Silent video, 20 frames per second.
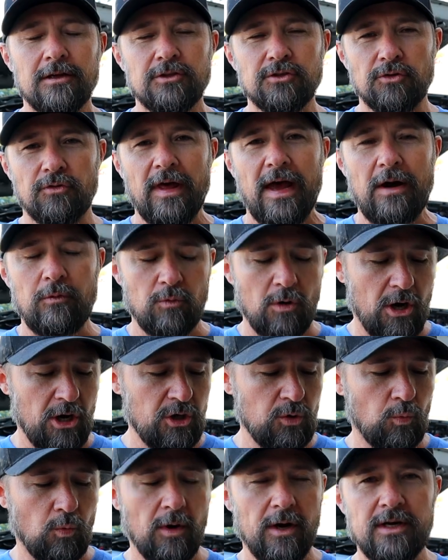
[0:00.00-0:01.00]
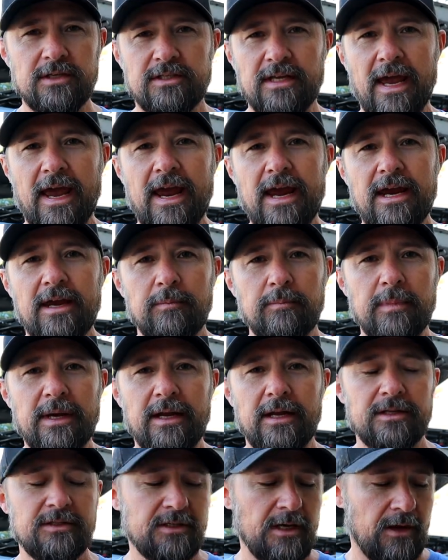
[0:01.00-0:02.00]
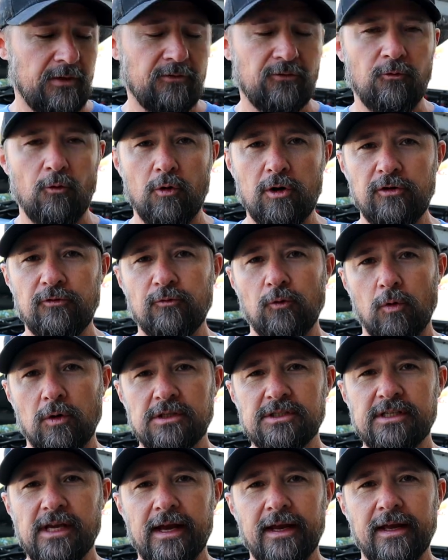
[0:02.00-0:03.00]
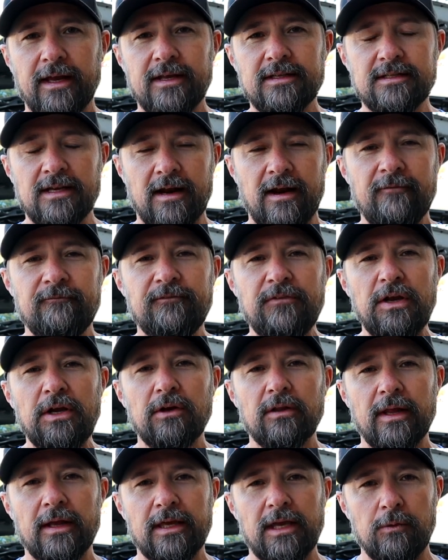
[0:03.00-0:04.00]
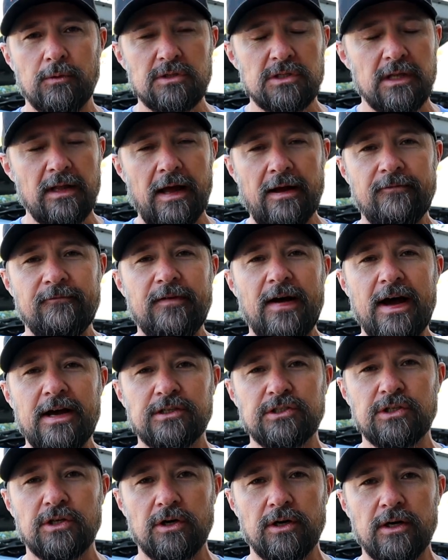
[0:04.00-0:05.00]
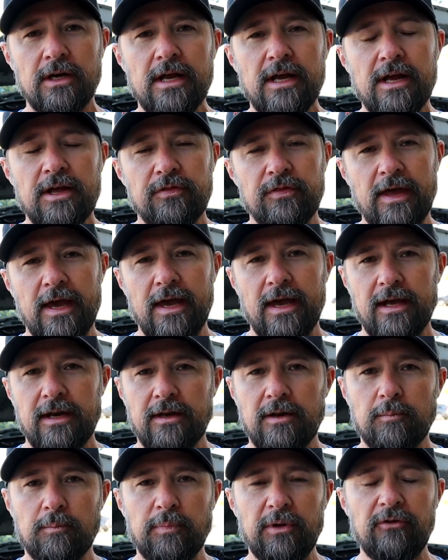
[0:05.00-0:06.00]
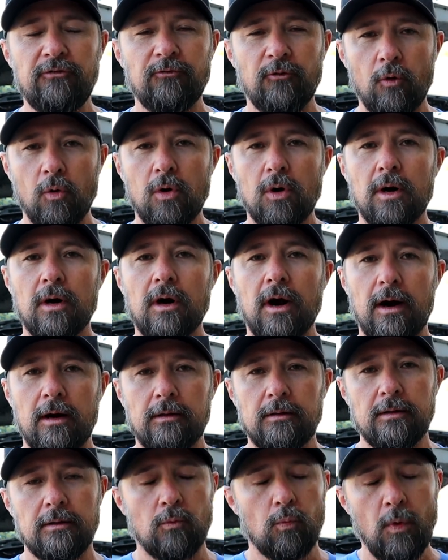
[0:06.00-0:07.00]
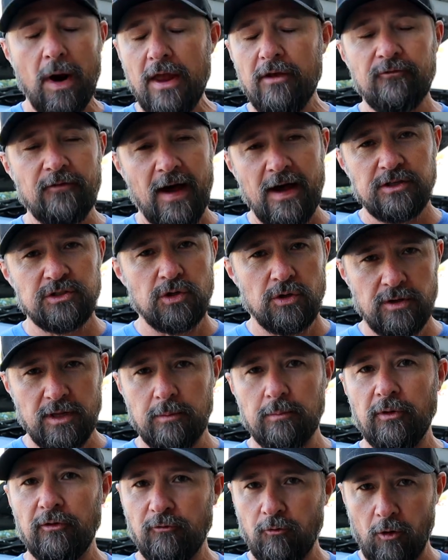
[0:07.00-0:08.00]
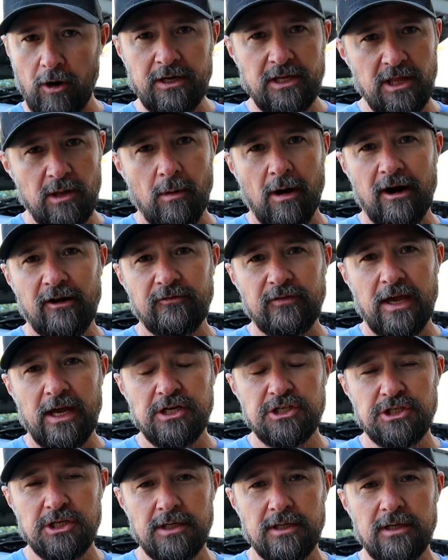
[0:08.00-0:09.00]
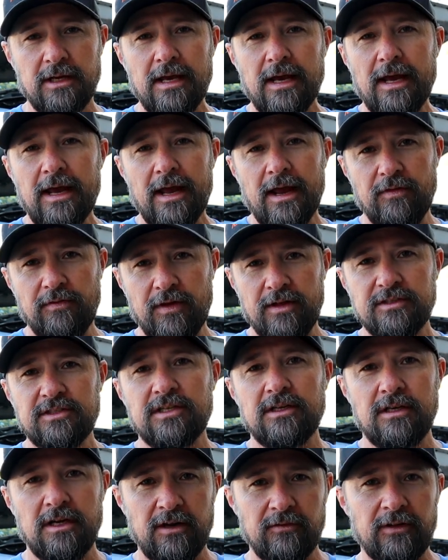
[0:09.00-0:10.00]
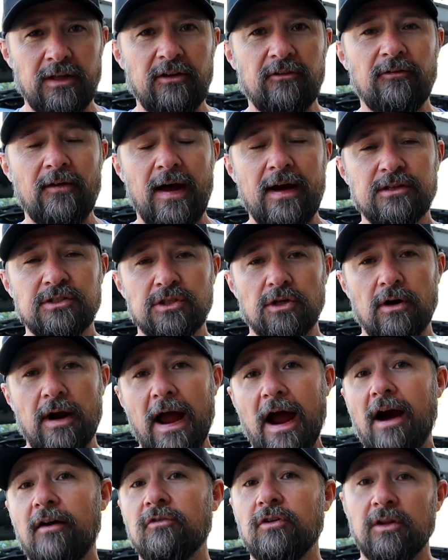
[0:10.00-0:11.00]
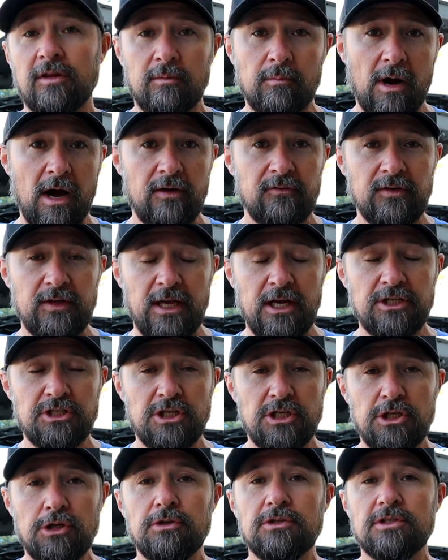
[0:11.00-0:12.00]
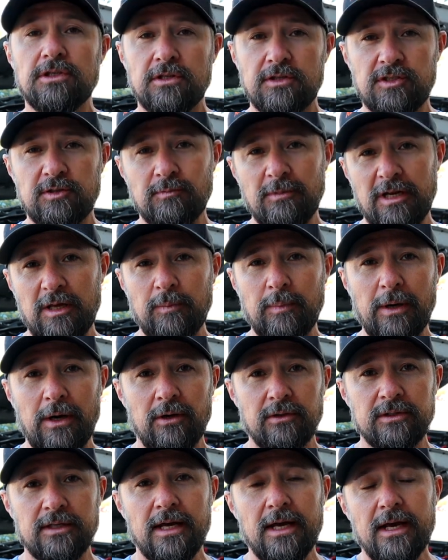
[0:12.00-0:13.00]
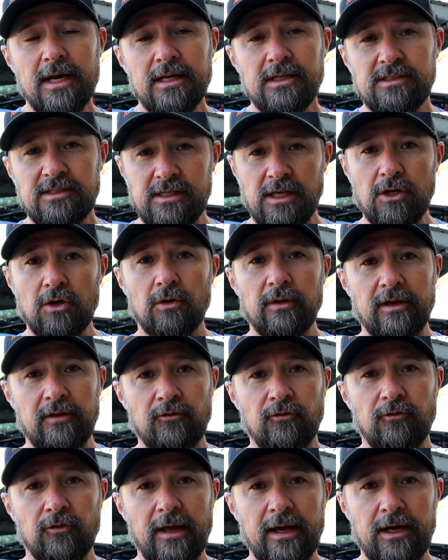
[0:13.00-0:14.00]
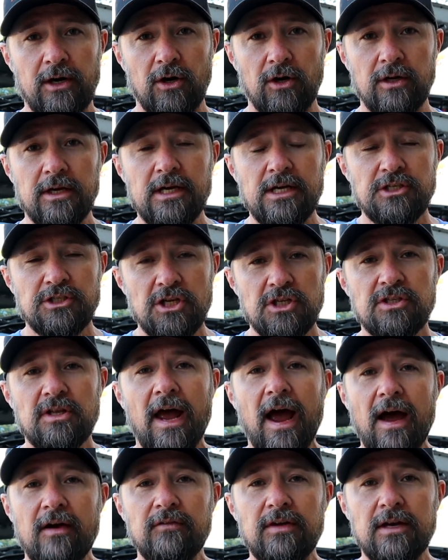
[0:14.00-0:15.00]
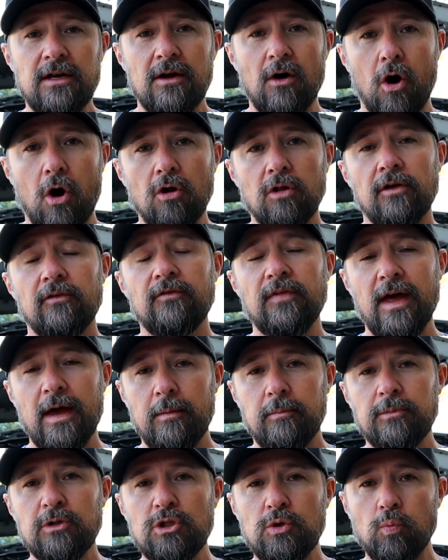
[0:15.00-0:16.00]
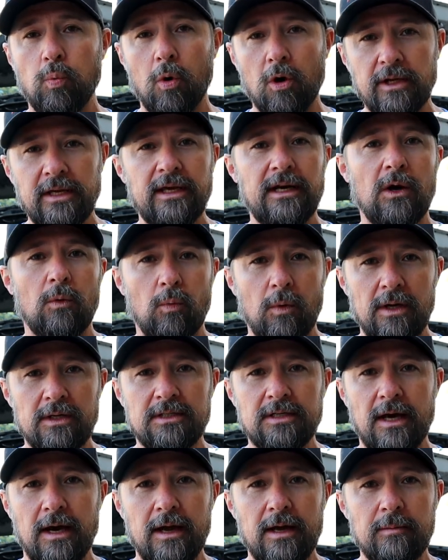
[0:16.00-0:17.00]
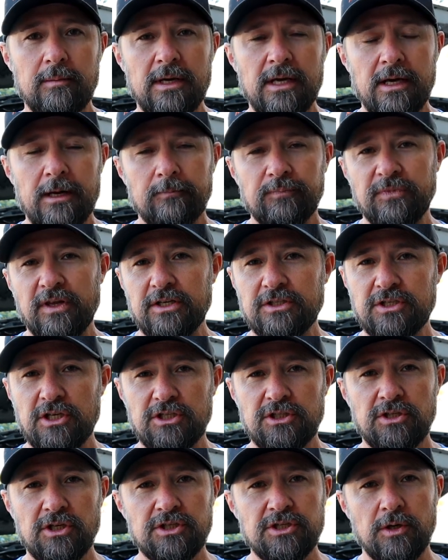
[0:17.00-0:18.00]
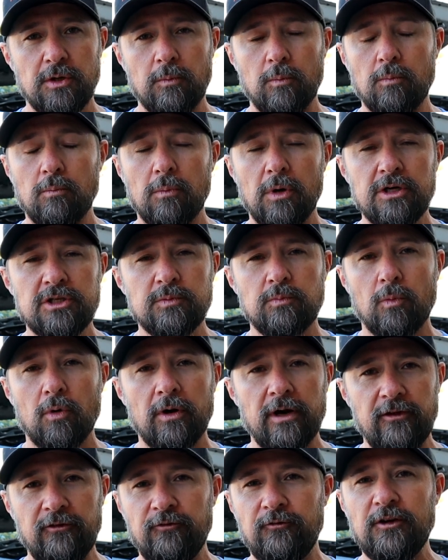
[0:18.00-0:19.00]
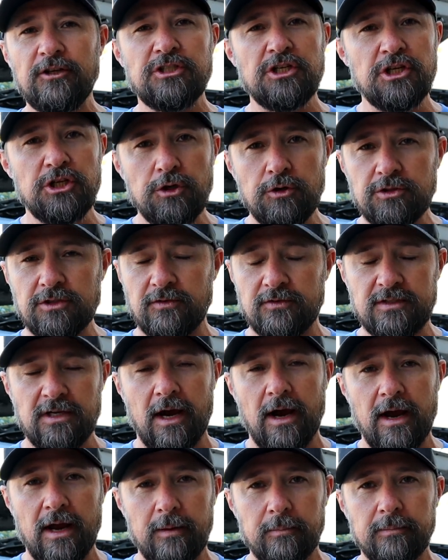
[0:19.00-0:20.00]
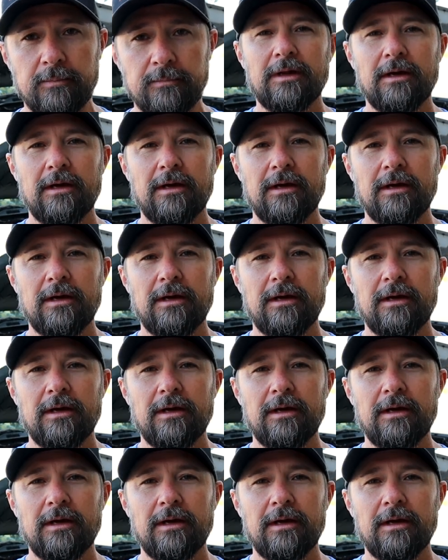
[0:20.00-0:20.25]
So that run was eight minutes and 44 seconds, and I feel like it was a lot faster than before, way faster than before I did the modification, and then significantly faster after the modification using the Smittybilt single inflator. Just having all of them working at one time is just such a much more efficient use of time.